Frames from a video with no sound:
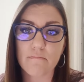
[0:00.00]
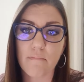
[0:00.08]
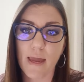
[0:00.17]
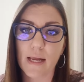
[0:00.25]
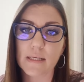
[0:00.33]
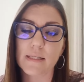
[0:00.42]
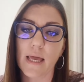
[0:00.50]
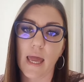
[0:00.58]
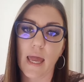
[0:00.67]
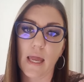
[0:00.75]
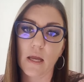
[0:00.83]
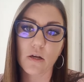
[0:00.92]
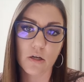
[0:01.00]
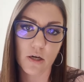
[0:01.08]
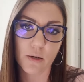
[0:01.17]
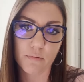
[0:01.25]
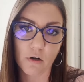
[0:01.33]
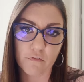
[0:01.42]
makes a
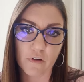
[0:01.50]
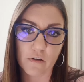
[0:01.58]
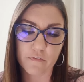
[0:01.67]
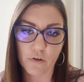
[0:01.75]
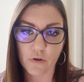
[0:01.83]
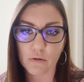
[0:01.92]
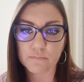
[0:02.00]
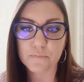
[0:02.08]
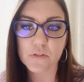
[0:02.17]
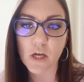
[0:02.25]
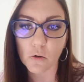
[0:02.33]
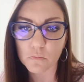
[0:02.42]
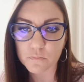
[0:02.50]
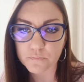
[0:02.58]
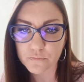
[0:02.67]
good profile photo. So,